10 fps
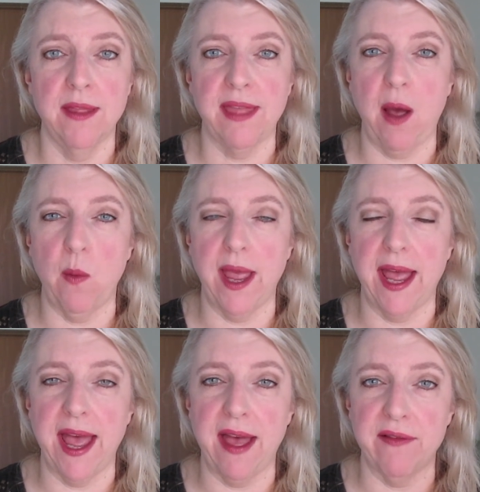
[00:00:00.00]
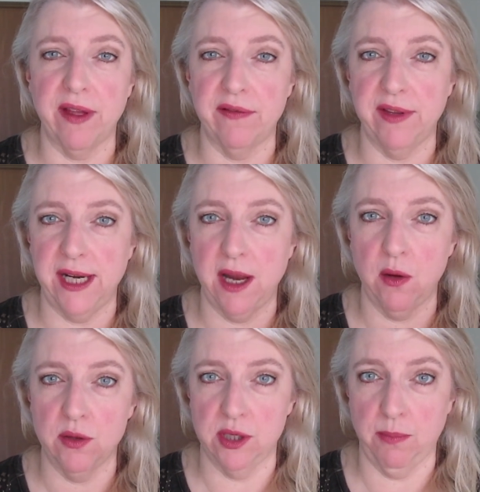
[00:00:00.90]
That way I have a
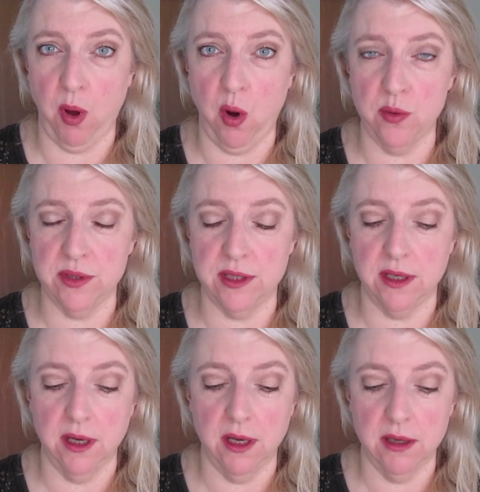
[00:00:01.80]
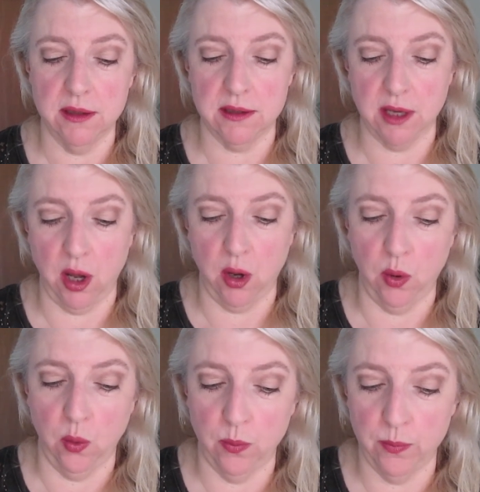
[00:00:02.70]
video to post.
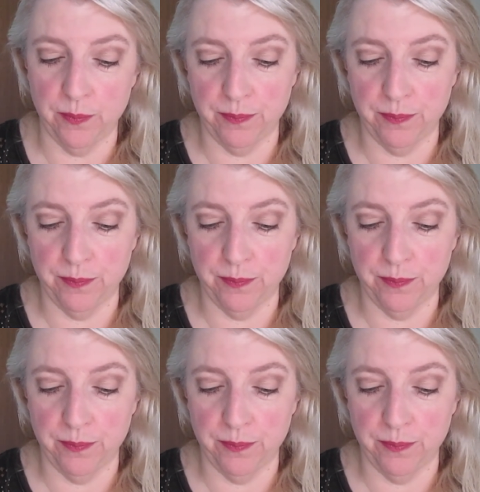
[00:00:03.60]
So